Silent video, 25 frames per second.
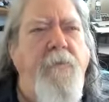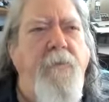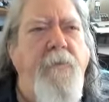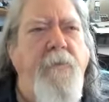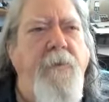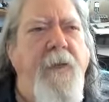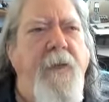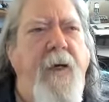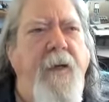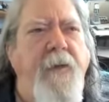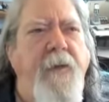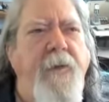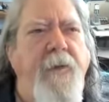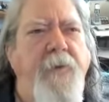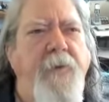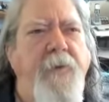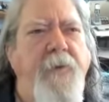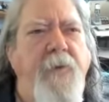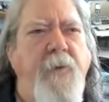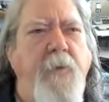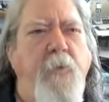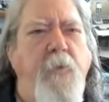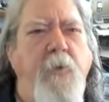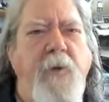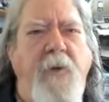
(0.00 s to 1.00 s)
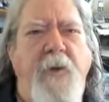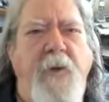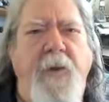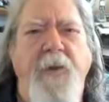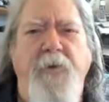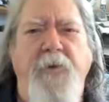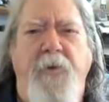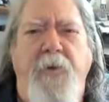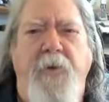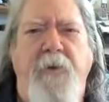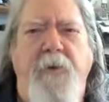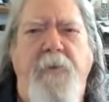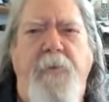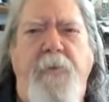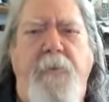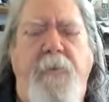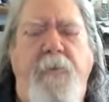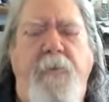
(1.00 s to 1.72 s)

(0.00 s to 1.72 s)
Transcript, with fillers: that as a religion.